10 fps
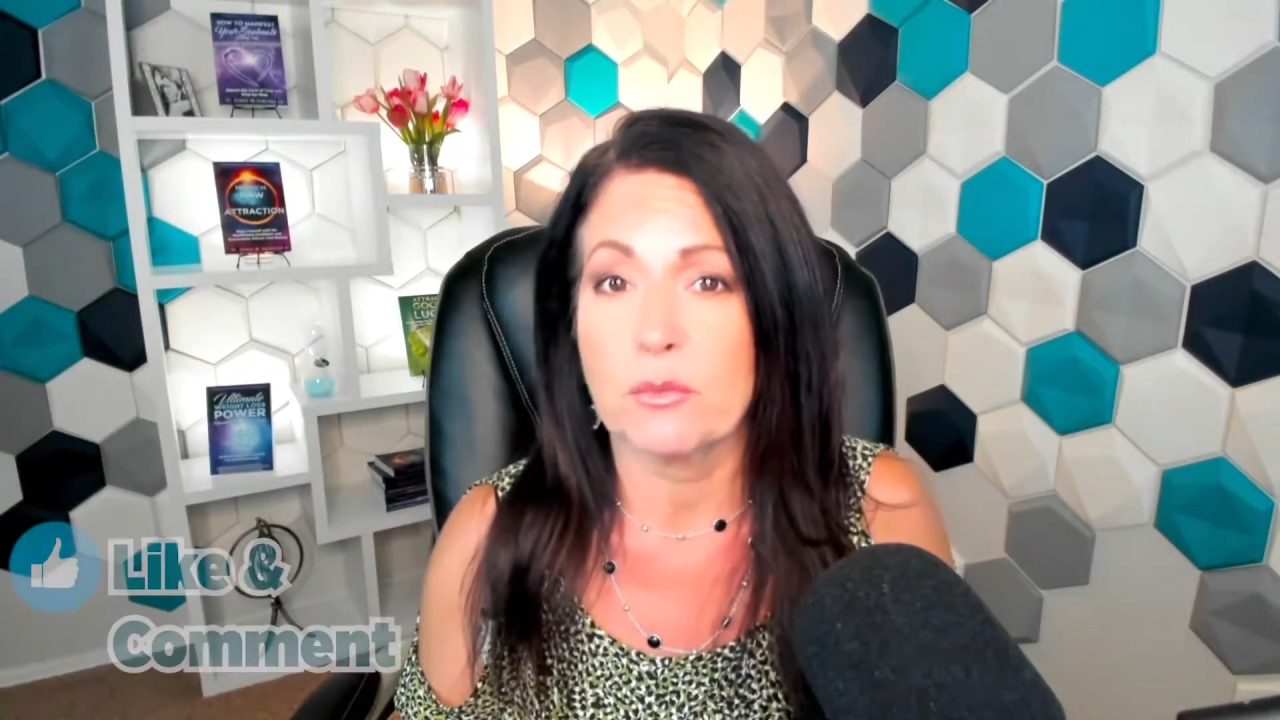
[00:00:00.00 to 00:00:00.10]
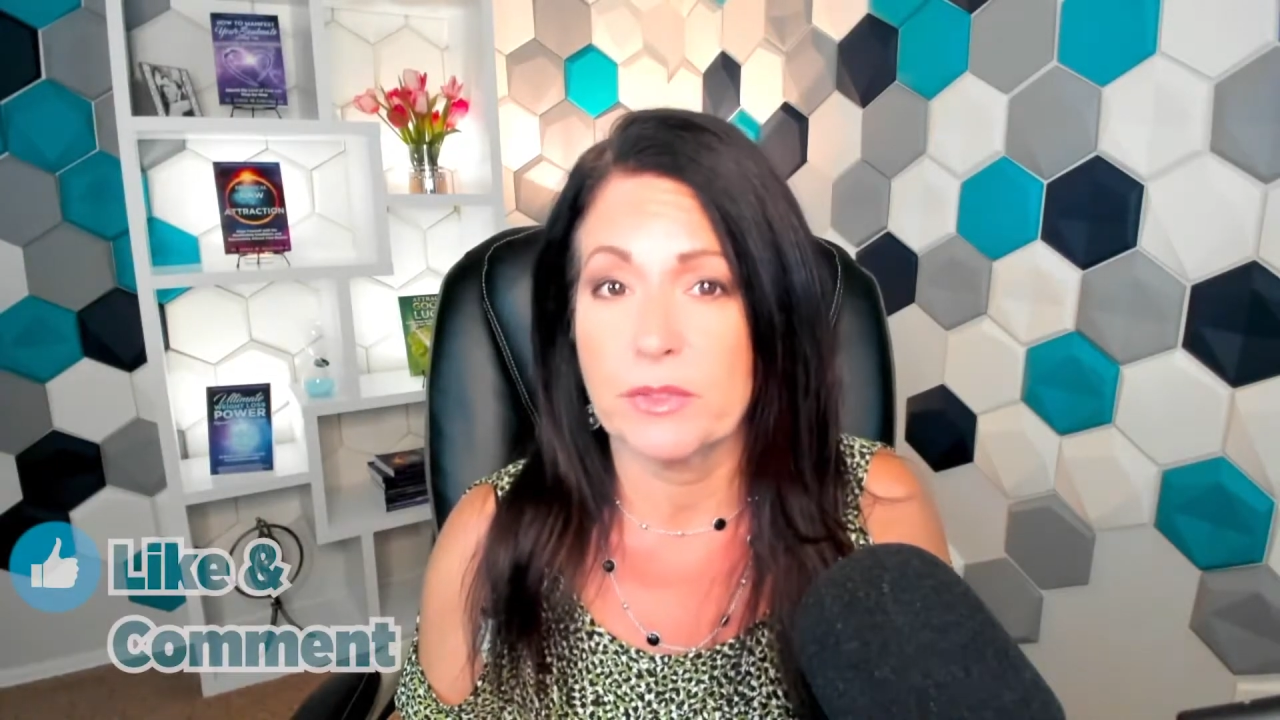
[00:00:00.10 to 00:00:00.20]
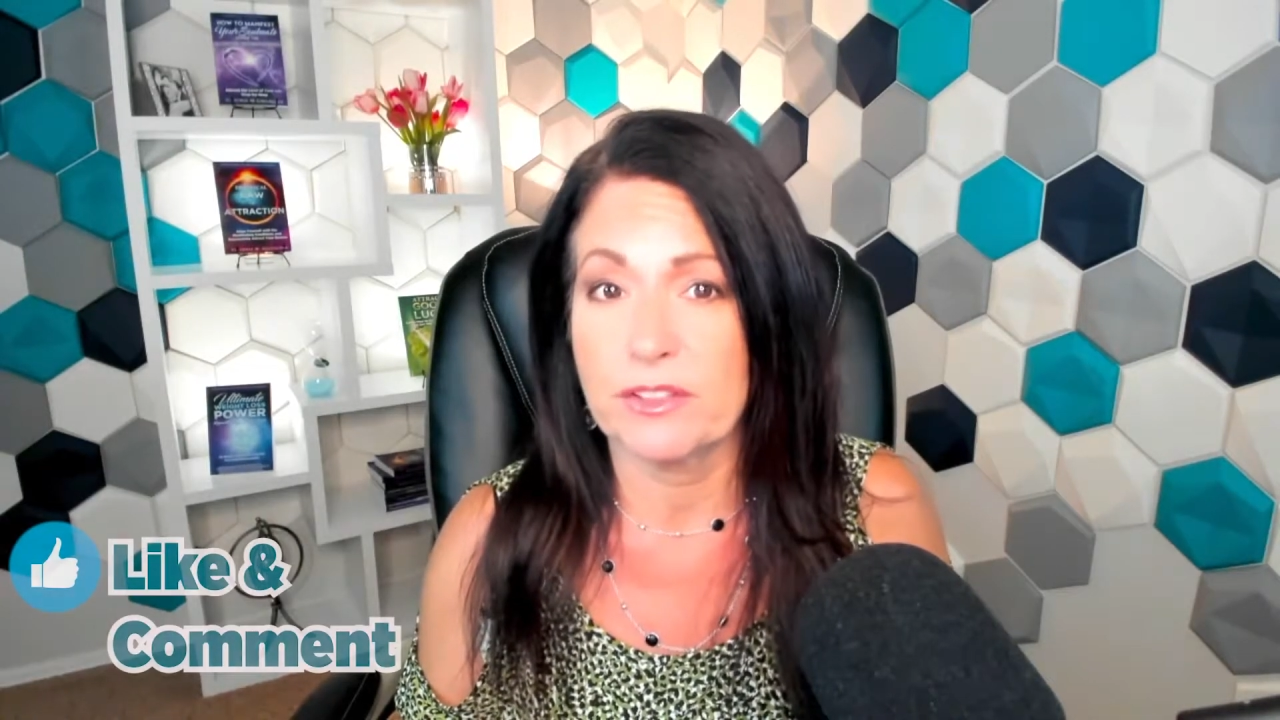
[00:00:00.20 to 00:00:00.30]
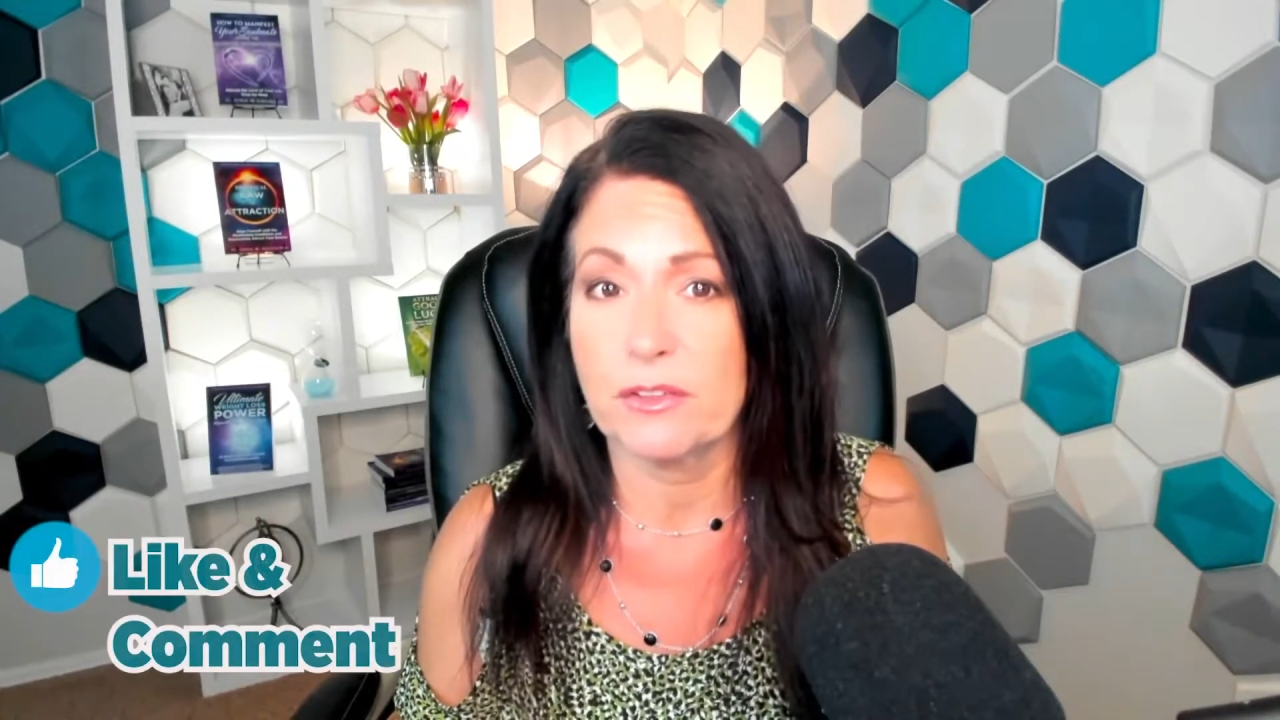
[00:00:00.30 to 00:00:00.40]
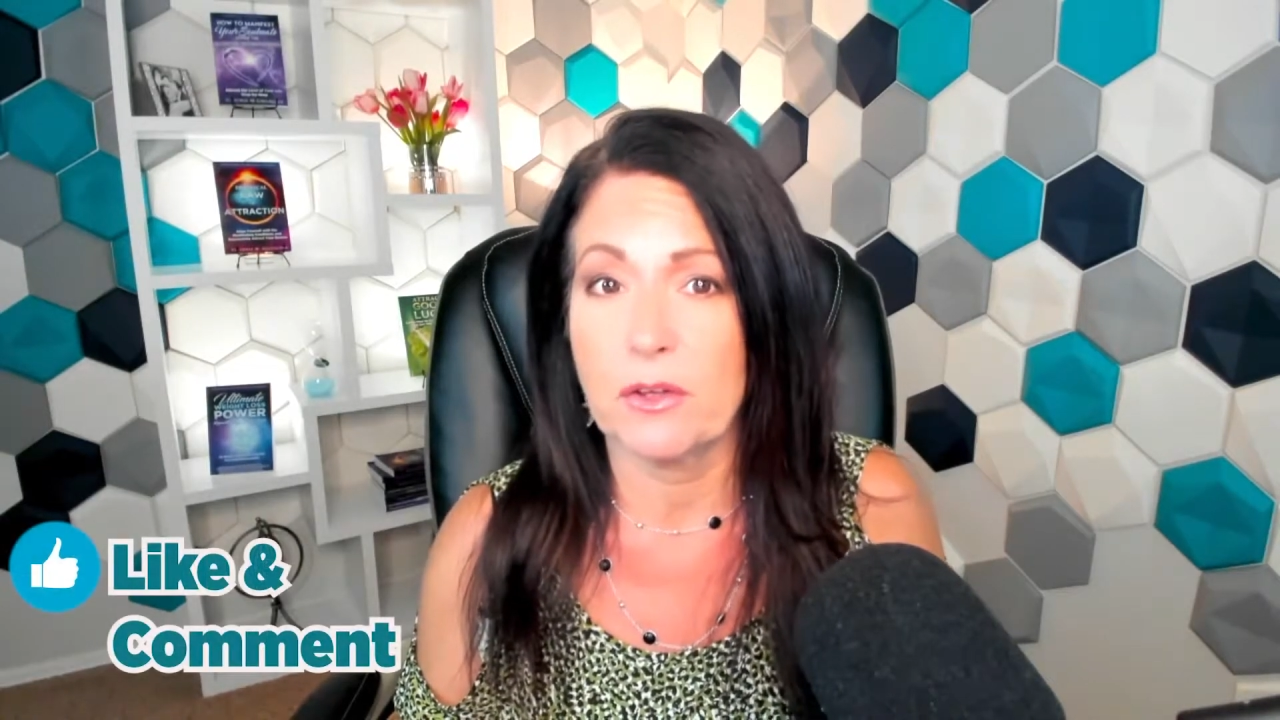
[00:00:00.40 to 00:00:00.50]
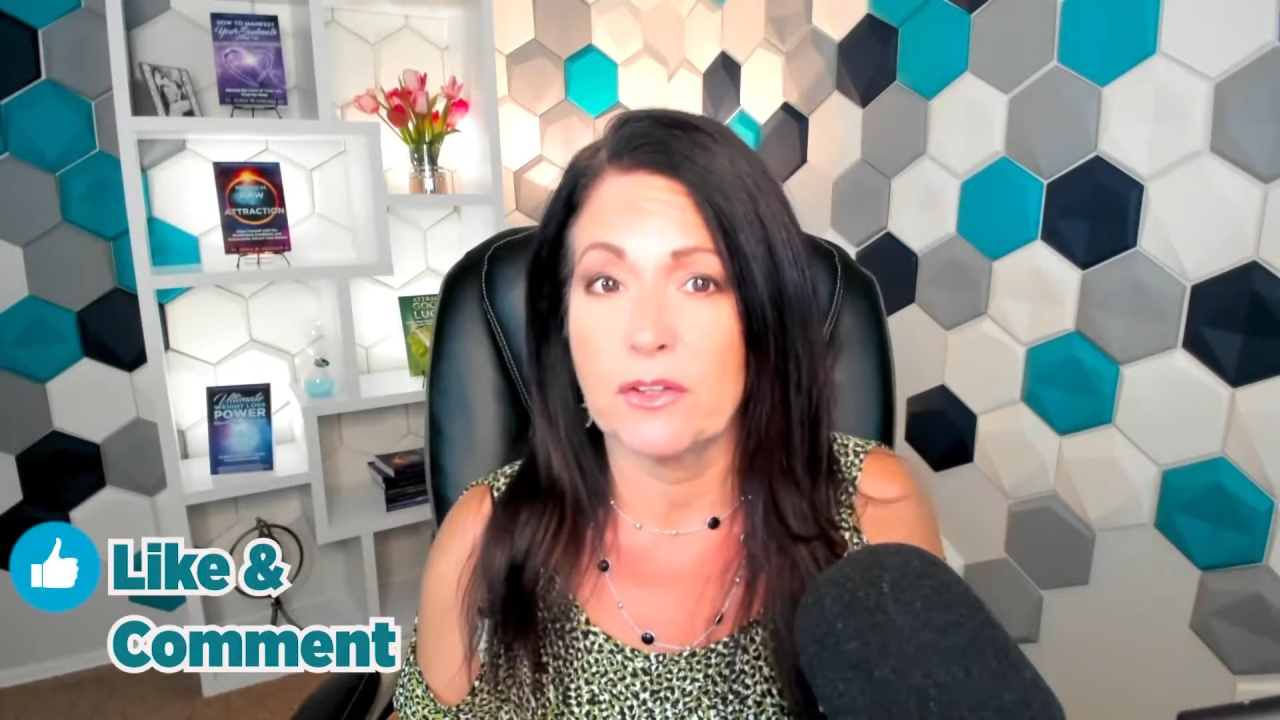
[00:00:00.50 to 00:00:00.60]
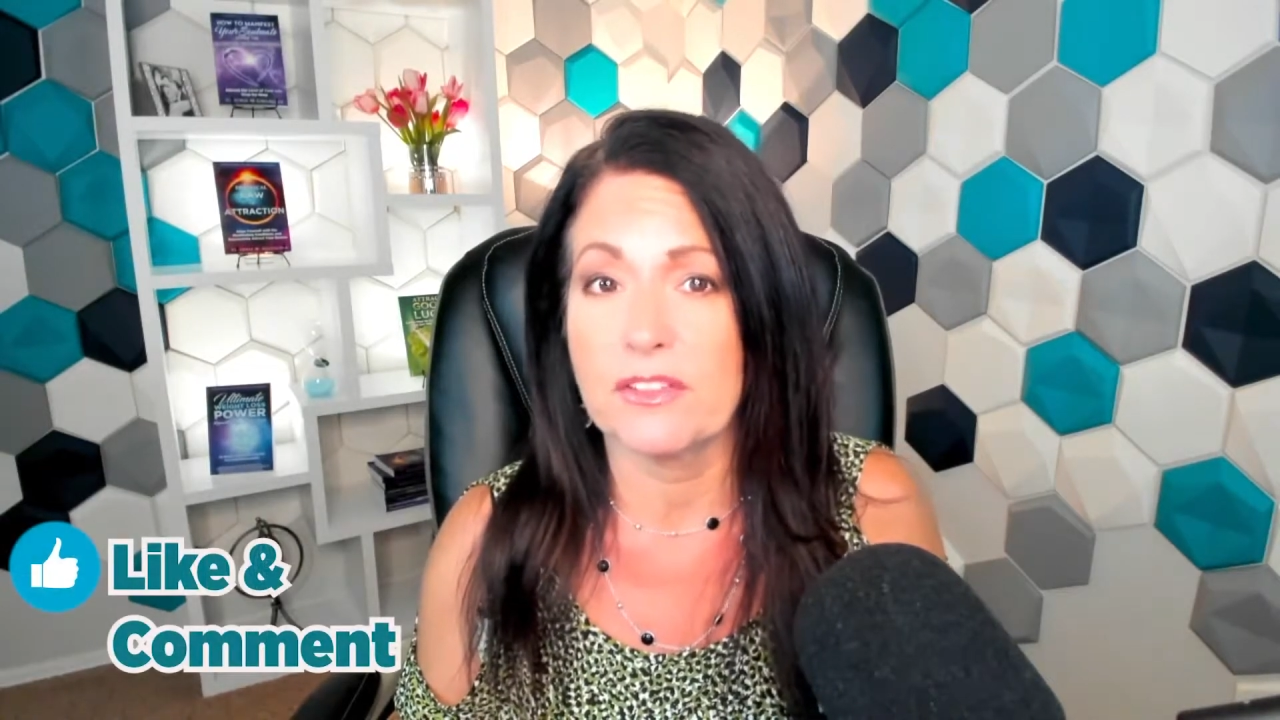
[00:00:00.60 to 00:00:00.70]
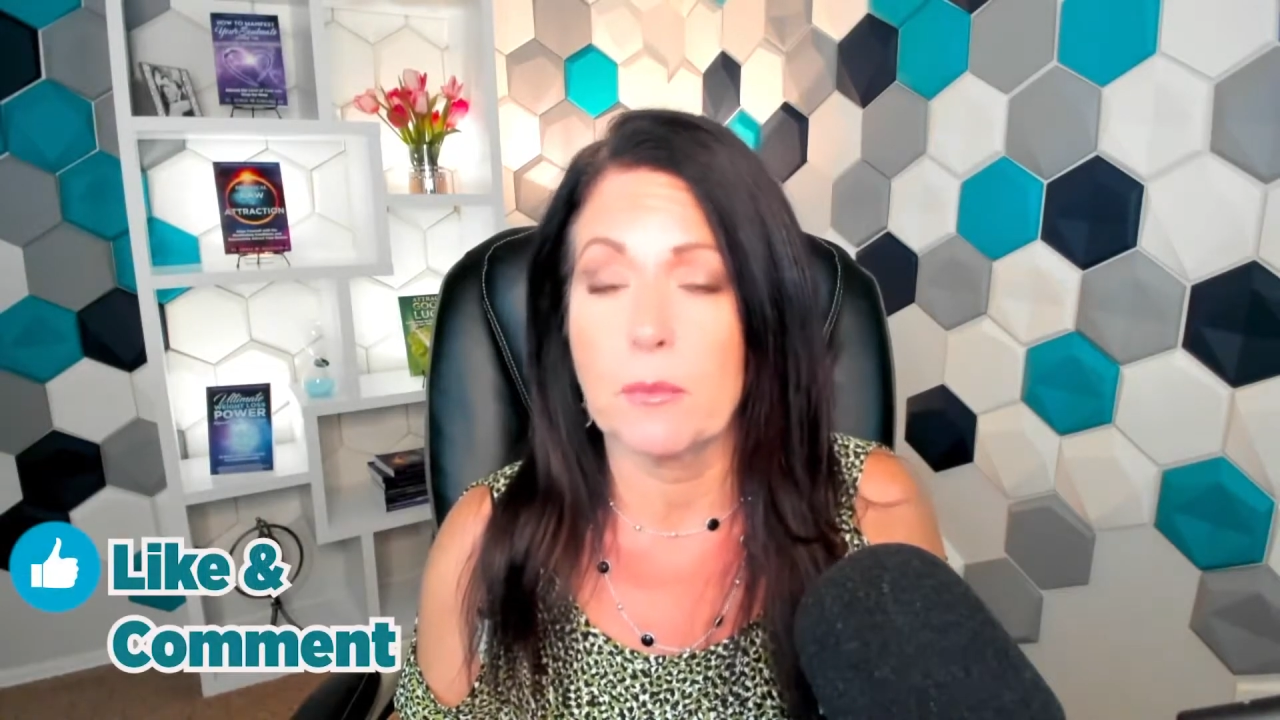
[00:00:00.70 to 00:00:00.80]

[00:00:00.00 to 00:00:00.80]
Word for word: results?